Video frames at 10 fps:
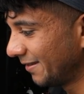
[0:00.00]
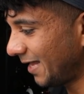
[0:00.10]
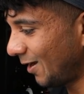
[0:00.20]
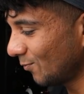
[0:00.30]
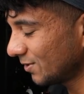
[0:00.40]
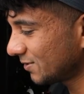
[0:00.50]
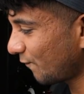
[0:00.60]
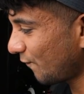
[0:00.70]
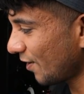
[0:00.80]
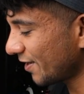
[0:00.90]
That was
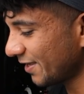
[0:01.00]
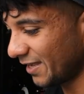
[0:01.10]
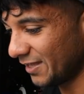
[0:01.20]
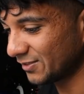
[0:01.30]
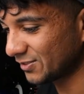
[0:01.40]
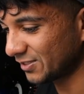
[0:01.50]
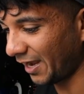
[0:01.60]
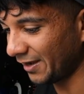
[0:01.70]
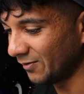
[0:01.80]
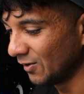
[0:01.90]
fucking
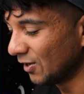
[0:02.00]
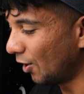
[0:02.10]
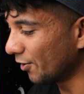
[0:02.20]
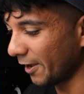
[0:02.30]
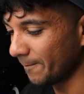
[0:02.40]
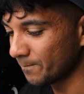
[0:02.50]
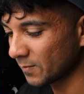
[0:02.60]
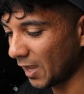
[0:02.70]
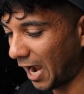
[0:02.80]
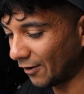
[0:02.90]
insane. Okay,
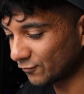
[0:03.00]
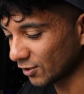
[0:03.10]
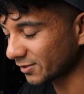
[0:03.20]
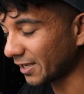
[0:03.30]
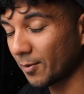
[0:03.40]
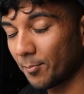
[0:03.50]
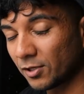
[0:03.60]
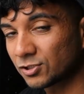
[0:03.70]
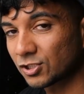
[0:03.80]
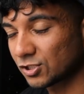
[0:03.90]
I've took down a
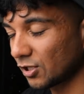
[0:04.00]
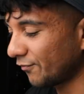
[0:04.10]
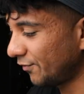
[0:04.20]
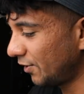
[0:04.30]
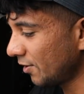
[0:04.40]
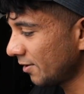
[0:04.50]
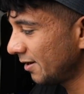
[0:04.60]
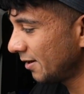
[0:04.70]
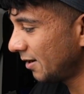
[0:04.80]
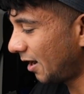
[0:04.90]
bunch of stuff here.
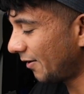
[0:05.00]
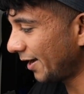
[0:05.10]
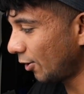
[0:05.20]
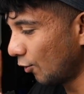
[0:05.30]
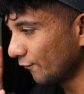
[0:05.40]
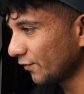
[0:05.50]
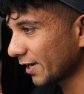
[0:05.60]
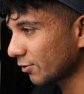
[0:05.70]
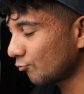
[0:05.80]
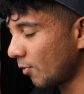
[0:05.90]
Alright, hopefully I
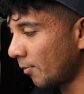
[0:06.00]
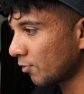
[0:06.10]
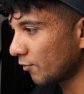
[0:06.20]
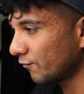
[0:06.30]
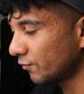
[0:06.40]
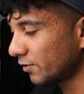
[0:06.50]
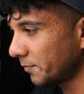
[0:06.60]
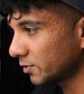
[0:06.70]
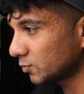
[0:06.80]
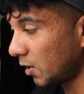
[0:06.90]
can remember a few of
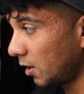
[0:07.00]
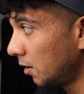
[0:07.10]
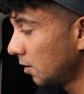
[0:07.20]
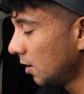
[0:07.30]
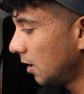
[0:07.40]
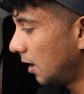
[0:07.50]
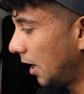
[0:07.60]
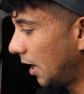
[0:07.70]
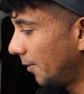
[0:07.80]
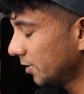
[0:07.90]
them as well.
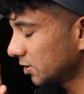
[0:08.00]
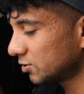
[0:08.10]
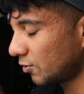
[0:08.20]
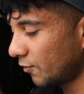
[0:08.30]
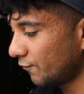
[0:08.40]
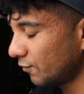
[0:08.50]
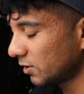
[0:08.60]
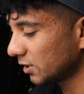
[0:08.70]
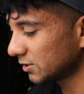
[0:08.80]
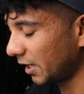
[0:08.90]
Because there are a few
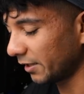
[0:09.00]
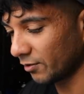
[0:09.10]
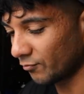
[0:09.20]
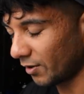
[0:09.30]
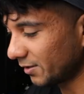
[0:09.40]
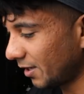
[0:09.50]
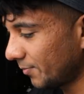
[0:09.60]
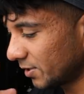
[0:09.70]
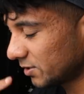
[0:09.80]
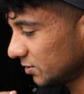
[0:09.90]
things that I didn't write down
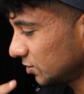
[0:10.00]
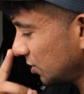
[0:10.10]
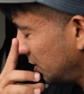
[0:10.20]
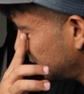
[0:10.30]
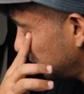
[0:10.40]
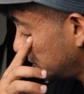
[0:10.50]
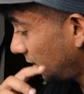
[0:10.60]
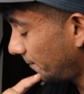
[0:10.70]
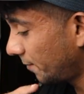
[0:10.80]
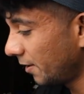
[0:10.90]
because I was just listening to
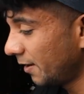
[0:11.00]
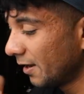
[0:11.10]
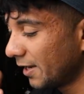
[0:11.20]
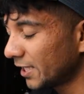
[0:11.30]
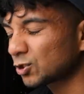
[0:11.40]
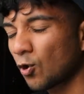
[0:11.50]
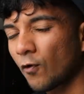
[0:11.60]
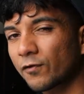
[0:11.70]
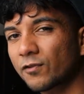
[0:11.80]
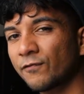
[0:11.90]
them. But let's go
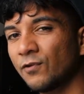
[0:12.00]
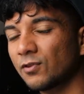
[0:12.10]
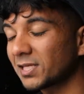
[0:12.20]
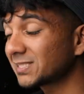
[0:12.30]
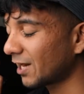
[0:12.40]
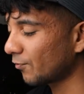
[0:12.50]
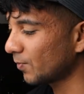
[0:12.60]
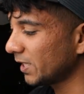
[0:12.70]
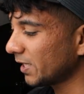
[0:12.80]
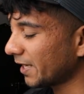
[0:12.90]
over the few things that I
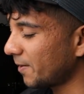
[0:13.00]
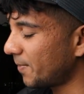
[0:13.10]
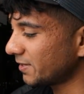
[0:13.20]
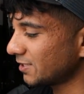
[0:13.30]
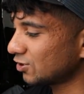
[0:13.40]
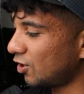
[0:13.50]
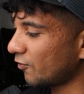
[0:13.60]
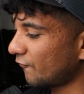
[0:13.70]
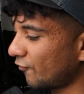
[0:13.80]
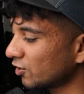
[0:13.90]
really like about the
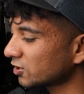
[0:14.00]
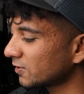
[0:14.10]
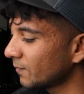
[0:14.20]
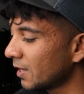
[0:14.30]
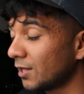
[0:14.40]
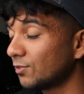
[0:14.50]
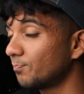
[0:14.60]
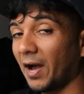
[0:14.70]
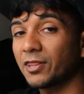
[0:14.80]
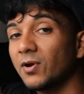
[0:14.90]
song first.
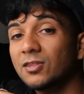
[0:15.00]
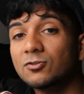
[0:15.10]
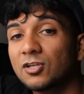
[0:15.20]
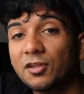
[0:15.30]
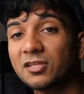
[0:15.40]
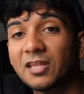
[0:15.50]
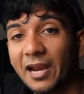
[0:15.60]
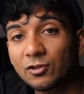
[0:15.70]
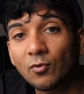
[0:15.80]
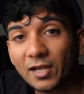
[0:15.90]
By the way, there's nothing that
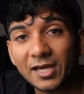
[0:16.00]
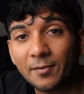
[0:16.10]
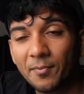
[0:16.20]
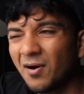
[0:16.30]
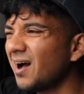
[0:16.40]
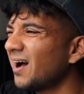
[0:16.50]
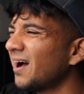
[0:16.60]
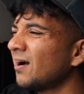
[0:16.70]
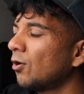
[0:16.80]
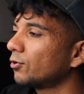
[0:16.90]
I don't like.
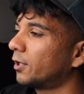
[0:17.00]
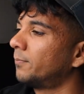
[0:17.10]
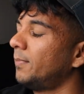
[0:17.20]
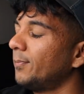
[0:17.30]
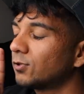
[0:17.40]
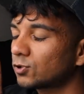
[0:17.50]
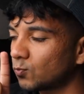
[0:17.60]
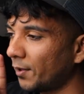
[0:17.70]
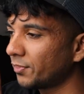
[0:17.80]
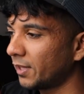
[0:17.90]
Hold on. Maybe there's
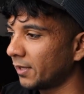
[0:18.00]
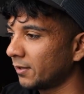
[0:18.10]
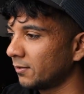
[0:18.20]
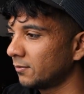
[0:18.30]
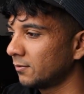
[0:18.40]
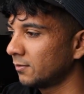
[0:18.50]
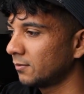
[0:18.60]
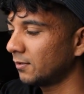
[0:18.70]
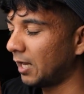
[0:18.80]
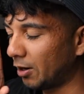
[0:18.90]
one thing.
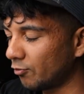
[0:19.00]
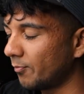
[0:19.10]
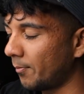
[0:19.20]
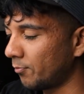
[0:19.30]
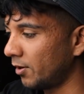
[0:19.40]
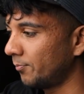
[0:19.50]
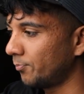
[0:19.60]
I remember it.